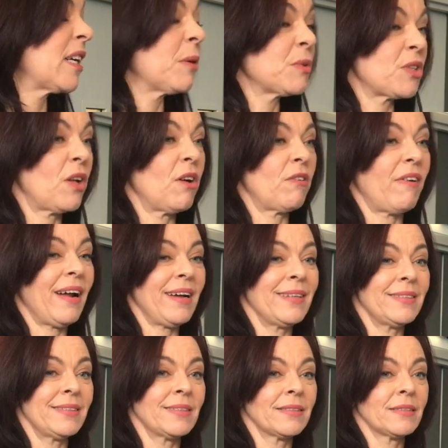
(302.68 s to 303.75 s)
and it was all
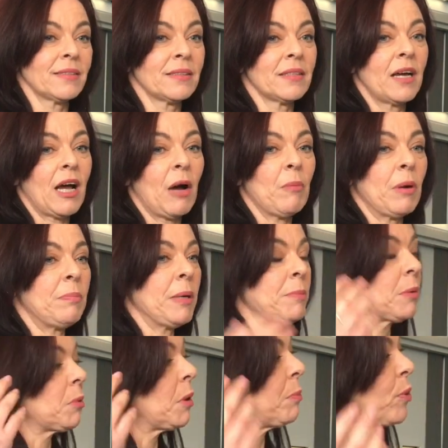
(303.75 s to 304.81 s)
grand. and why people were